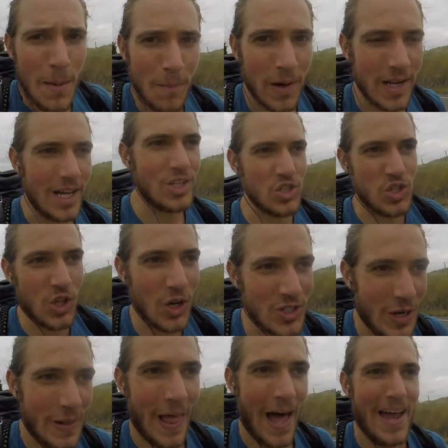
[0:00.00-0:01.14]
But I just looked
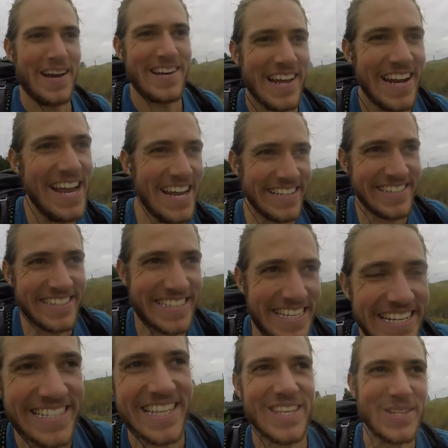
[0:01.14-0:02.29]
online, and it says that